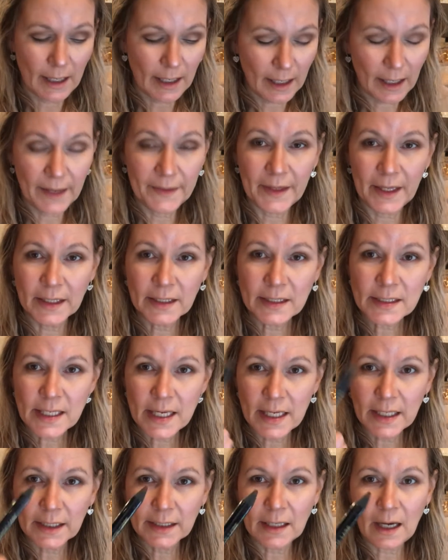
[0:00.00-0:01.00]
I then
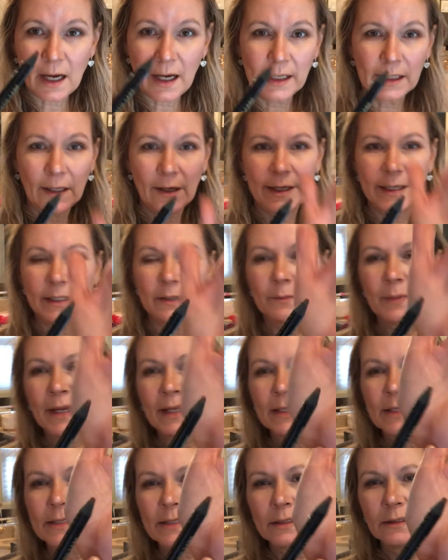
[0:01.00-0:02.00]
take an eyeliner
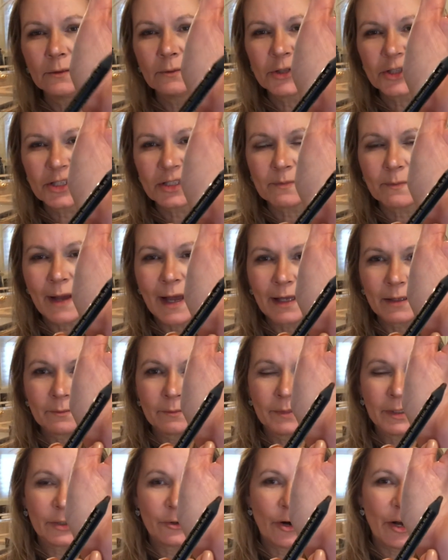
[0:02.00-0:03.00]
pencil, which is Pat
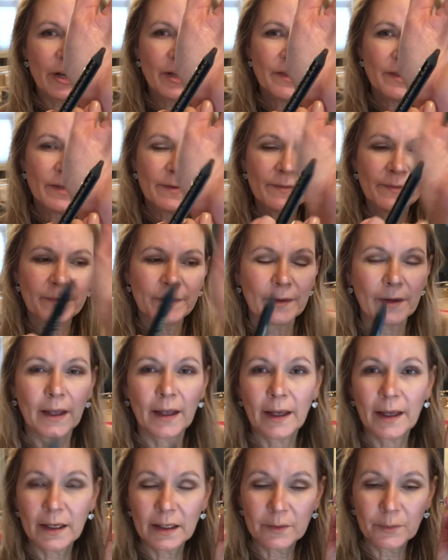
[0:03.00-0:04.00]
McGrath,
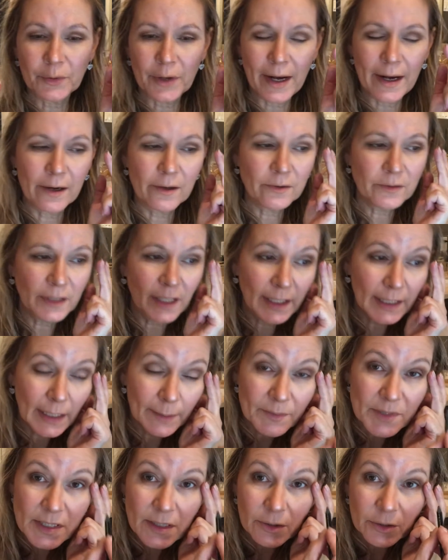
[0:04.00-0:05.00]
a brown, and I'm
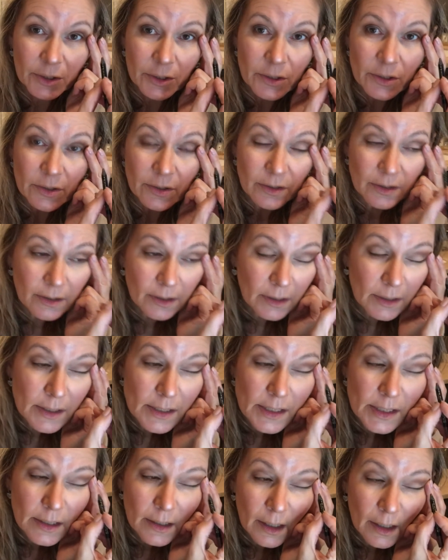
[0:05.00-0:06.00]
just going
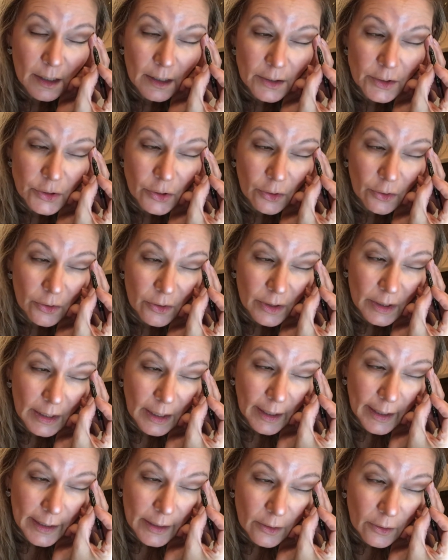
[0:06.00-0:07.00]
to draw a
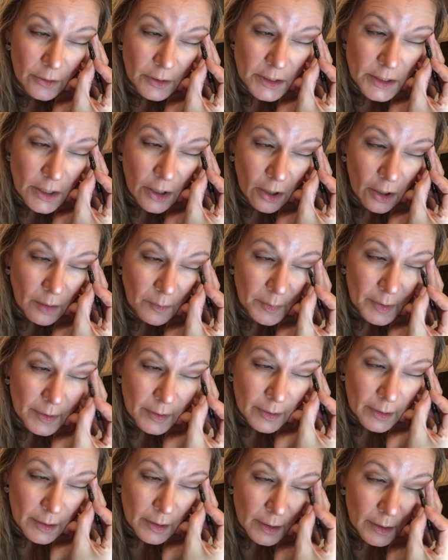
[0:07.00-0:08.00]
line on top,
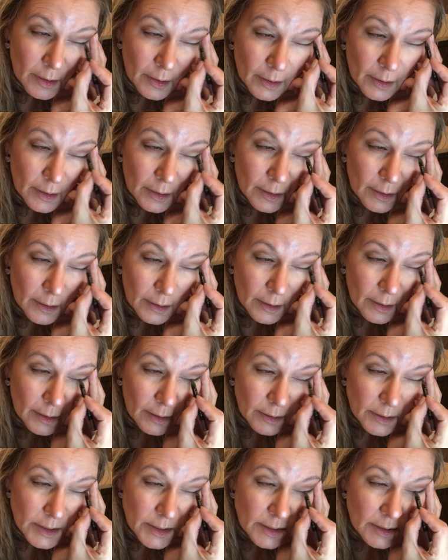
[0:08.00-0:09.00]

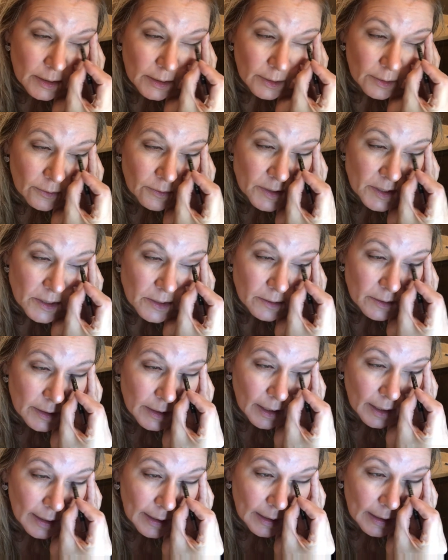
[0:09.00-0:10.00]
just close to the
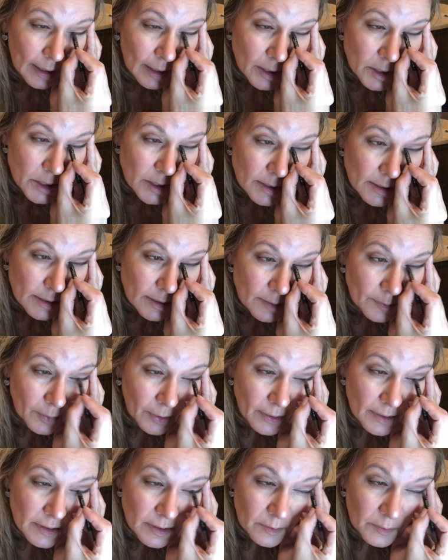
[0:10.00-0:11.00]
eyelashes as
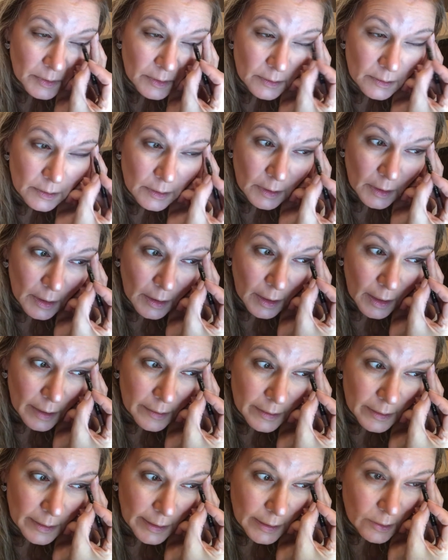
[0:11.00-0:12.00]
possible, and
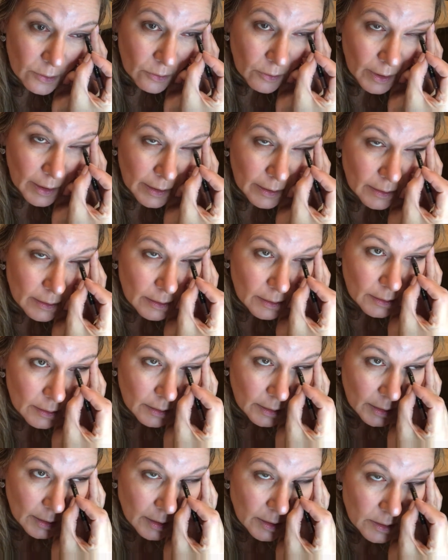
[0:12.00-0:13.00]
then I go under
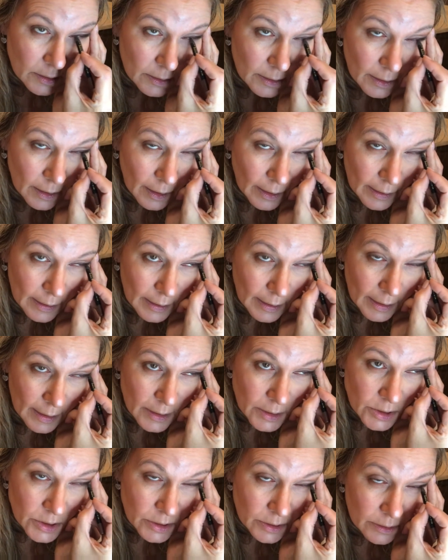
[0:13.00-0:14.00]
into the
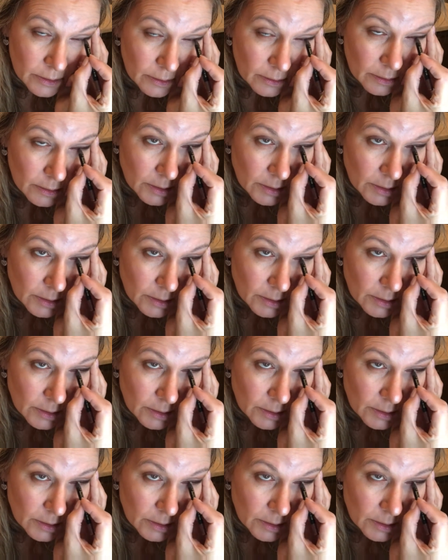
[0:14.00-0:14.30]
eyelash, the